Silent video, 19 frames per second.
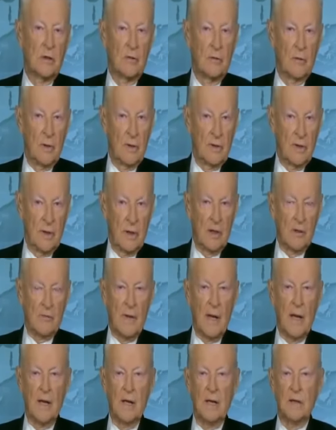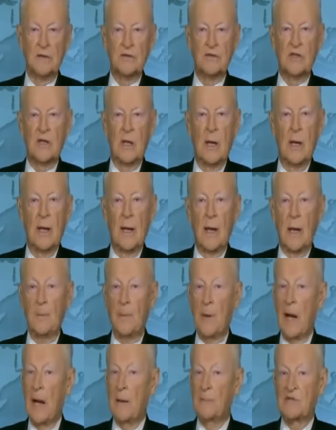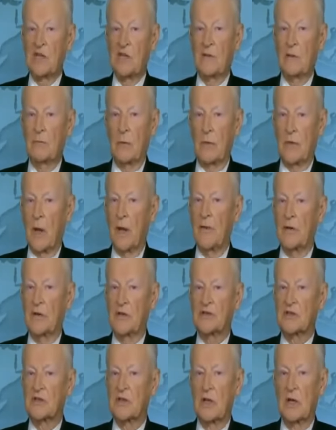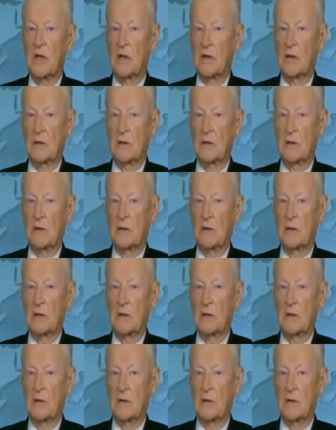with the Iranians, and perhaps even with others.